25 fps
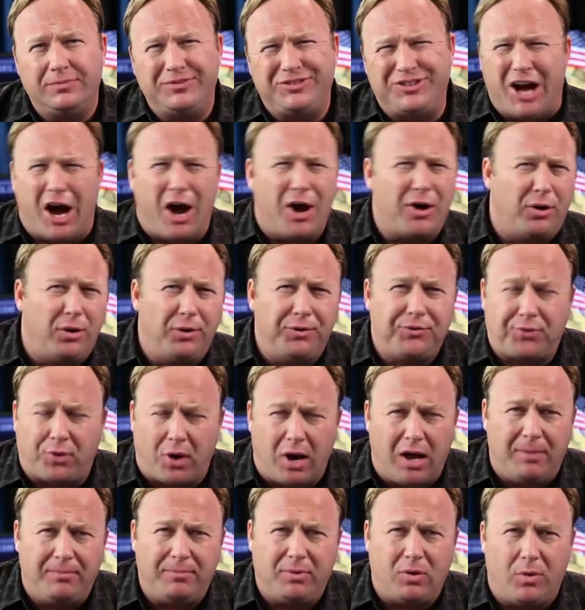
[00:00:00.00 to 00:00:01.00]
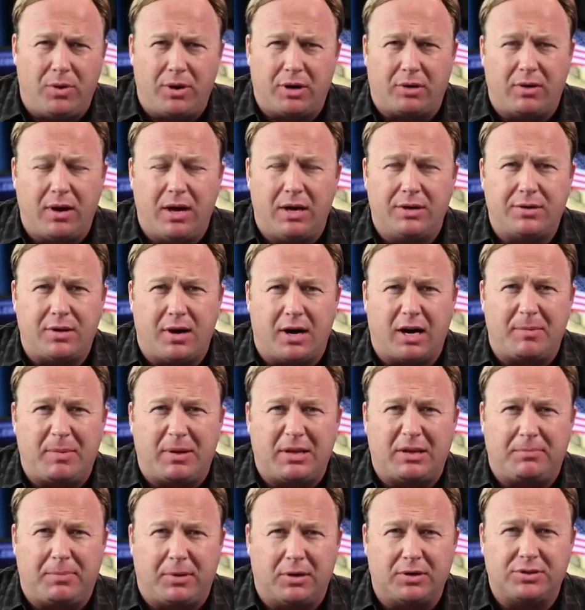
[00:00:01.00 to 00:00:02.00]
Donald Trump going around talking
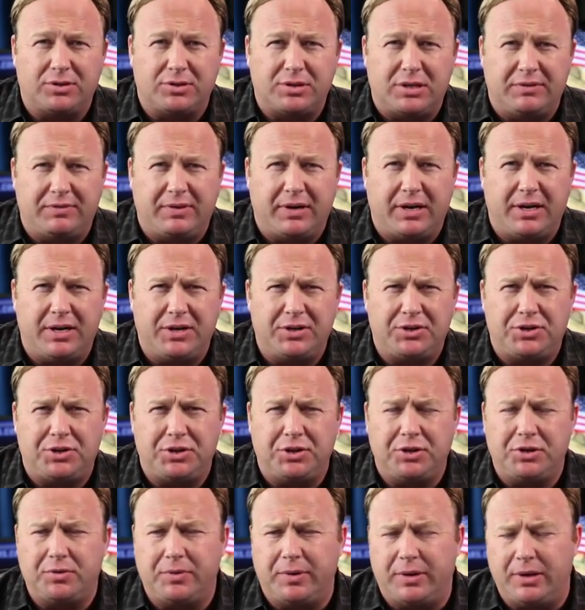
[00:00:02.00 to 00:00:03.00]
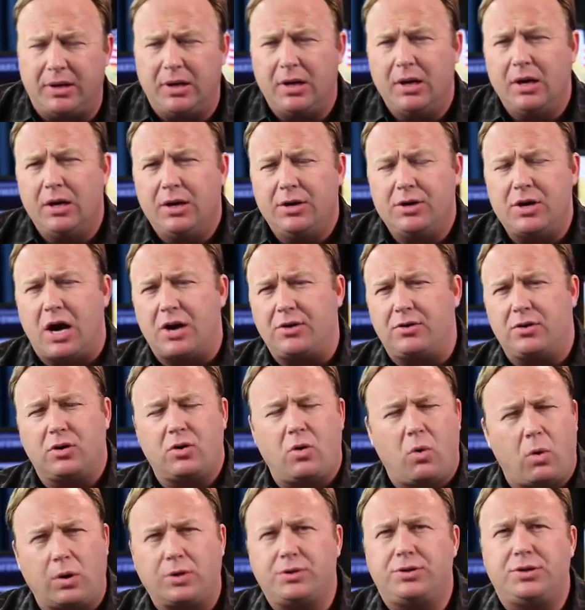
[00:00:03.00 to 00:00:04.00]
about the birth certificate issue and Dr.
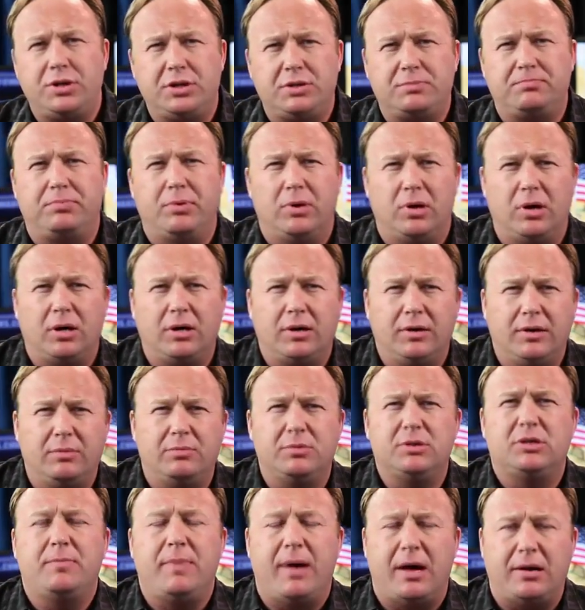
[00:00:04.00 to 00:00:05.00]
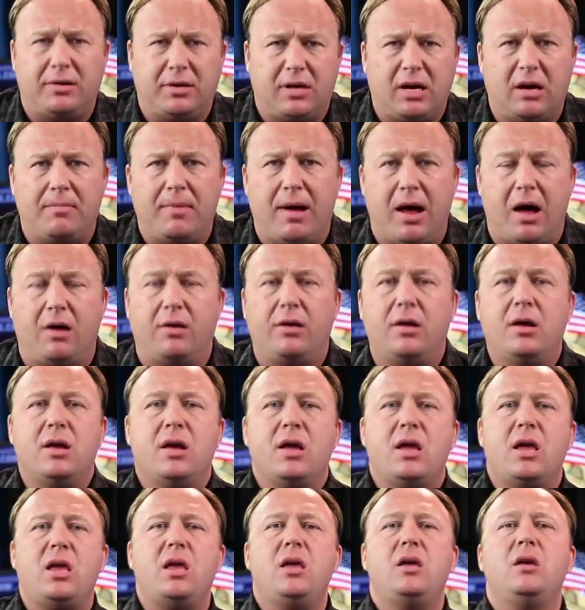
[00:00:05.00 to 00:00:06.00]
Corsi's book that was about to come out,
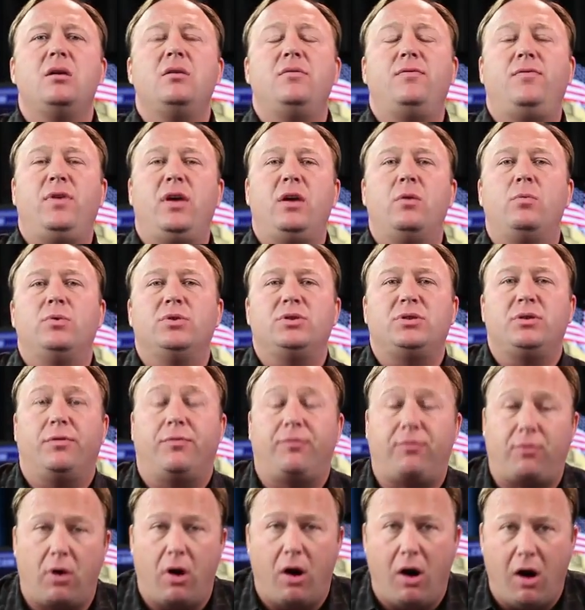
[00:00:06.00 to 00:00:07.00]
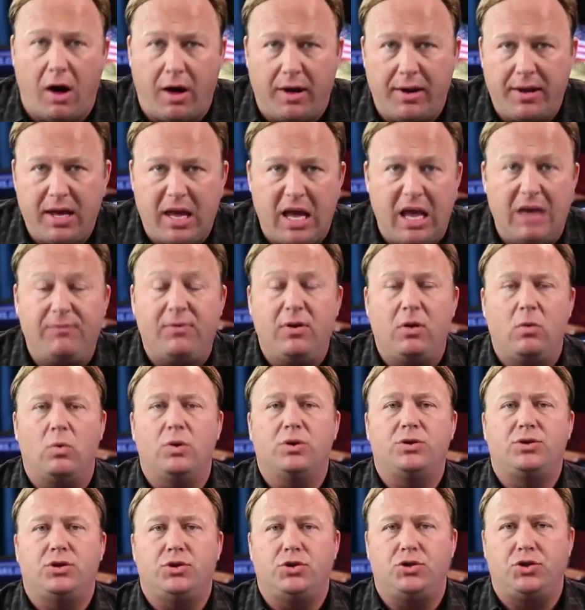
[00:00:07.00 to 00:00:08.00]
if it was a fraud, if it
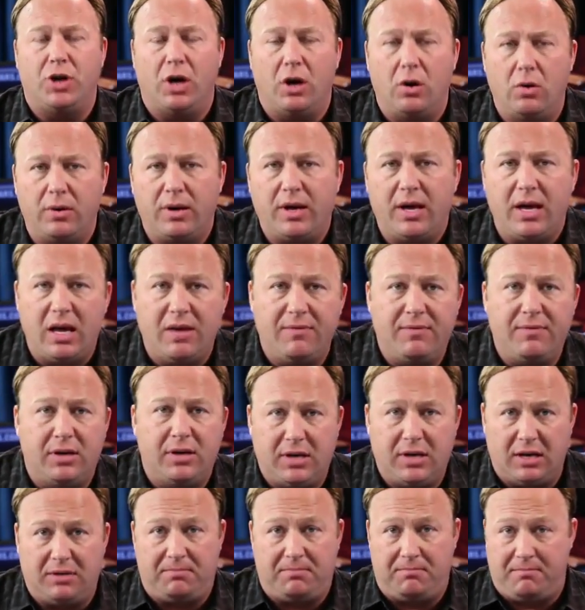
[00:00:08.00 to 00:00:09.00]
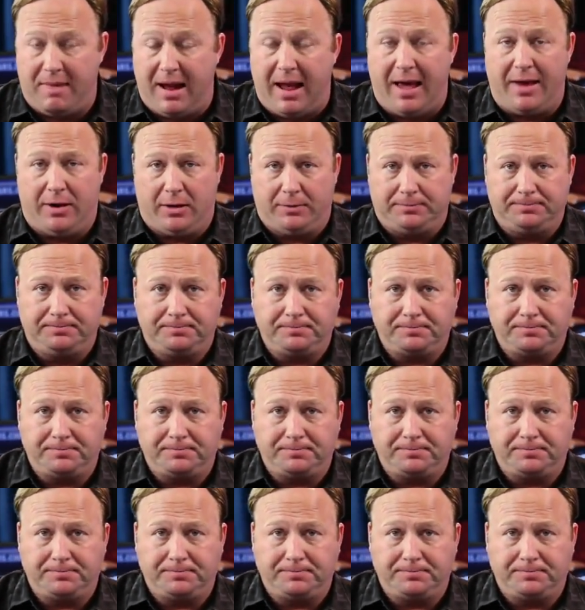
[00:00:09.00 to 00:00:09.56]
was a joke, if it didn't matter.